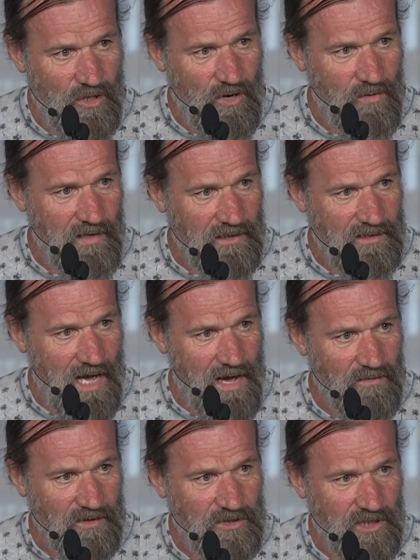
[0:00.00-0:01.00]
going
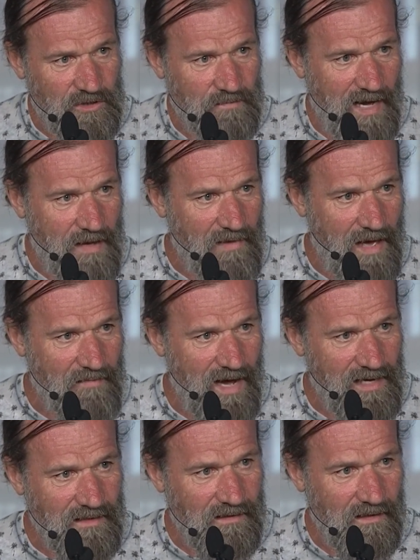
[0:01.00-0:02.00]
down just by my
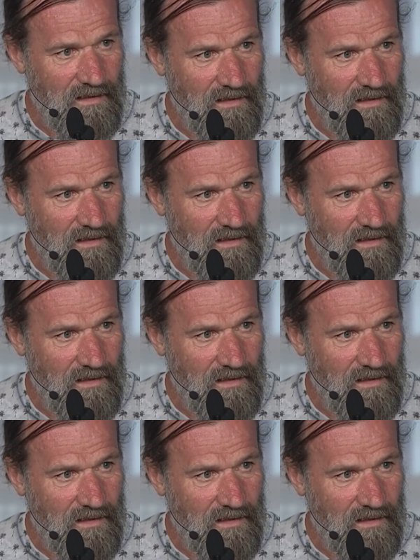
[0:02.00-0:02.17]
mind.